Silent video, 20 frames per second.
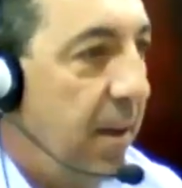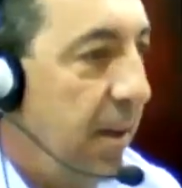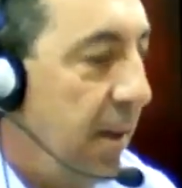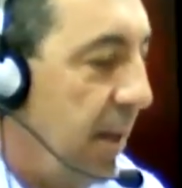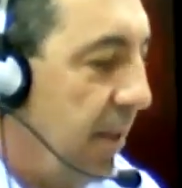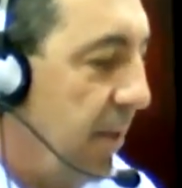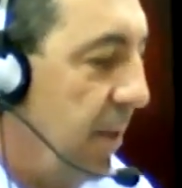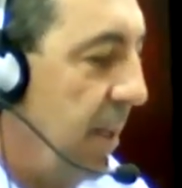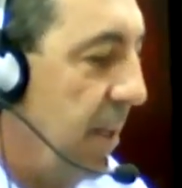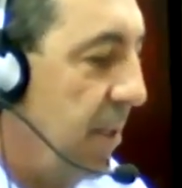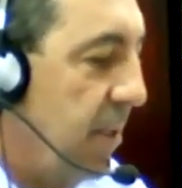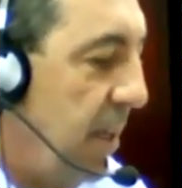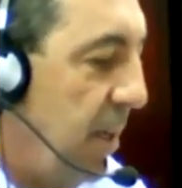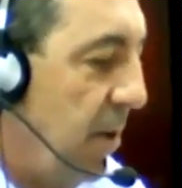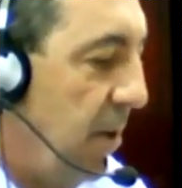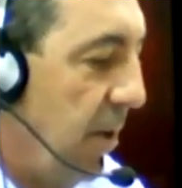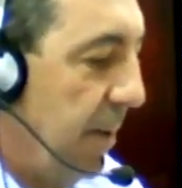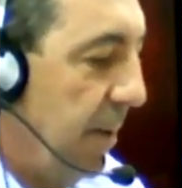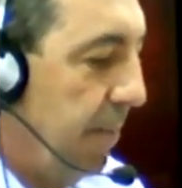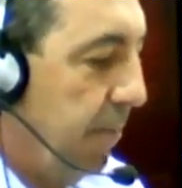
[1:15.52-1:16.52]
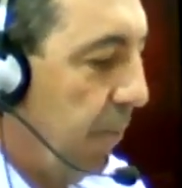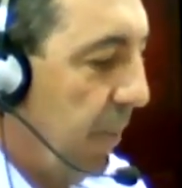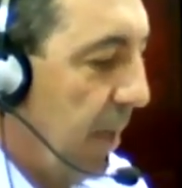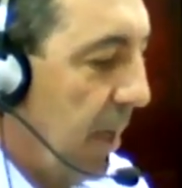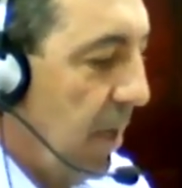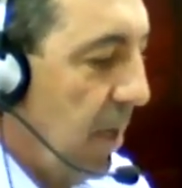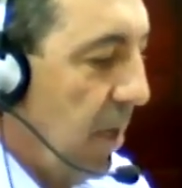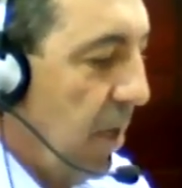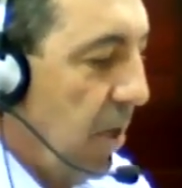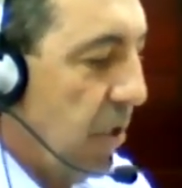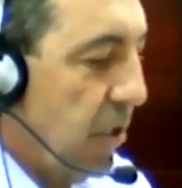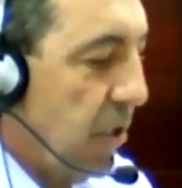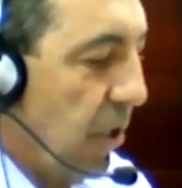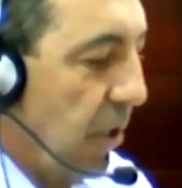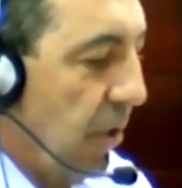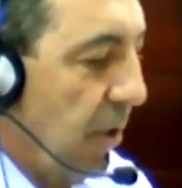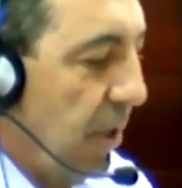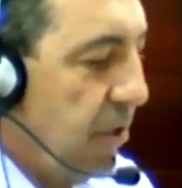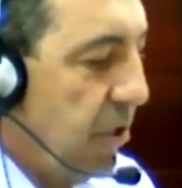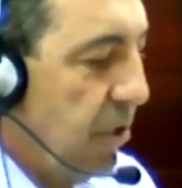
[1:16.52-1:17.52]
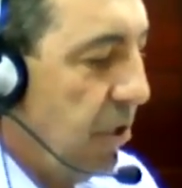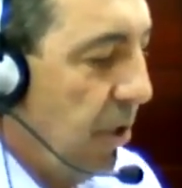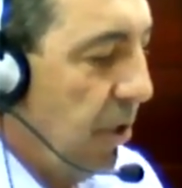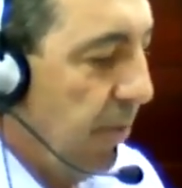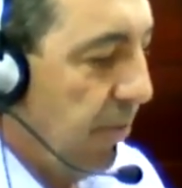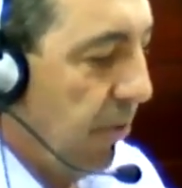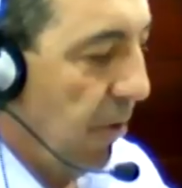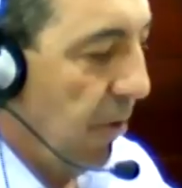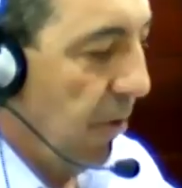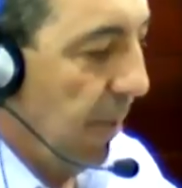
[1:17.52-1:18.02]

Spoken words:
at the next hearing. So let's assume for a